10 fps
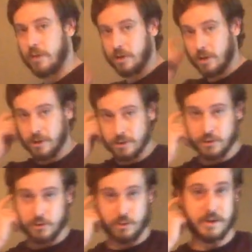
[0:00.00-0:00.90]
the
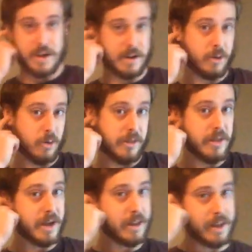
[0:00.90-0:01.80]
larger sword category
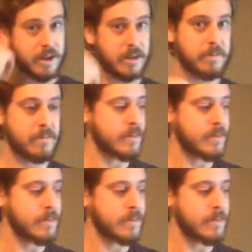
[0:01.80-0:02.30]
that I like.